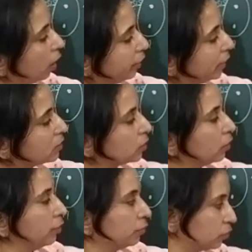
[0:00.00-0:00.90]
This
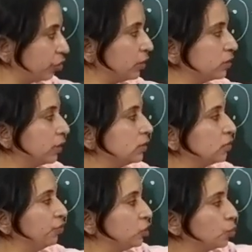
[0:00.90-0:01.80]
3 cells
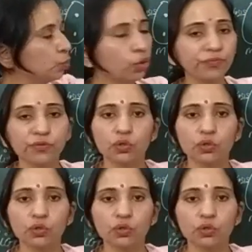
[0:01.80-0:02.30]
which move